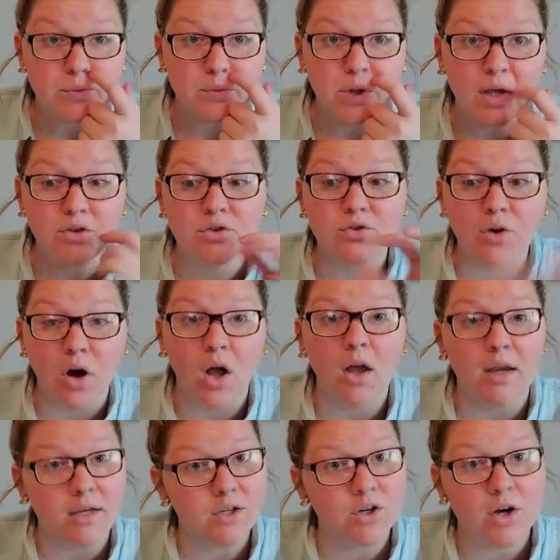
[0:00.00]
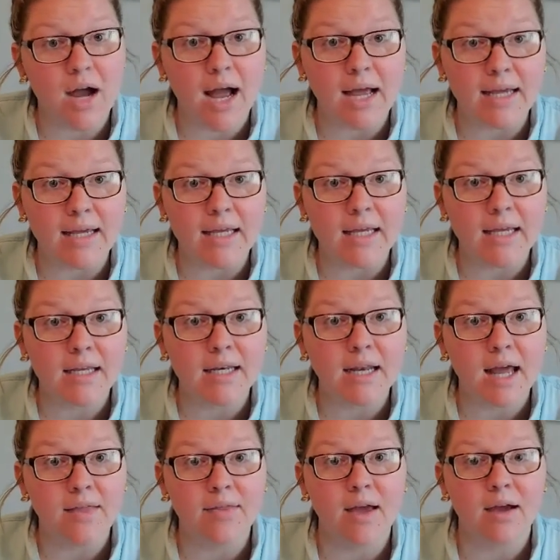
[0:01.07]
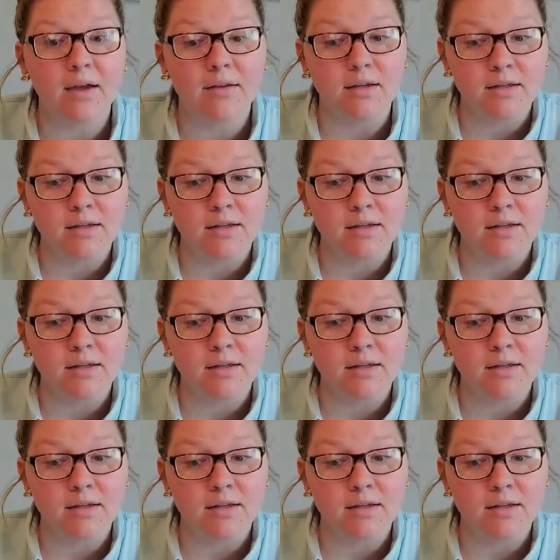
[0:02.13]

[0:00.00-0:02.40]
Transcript: like drawing your eye in and that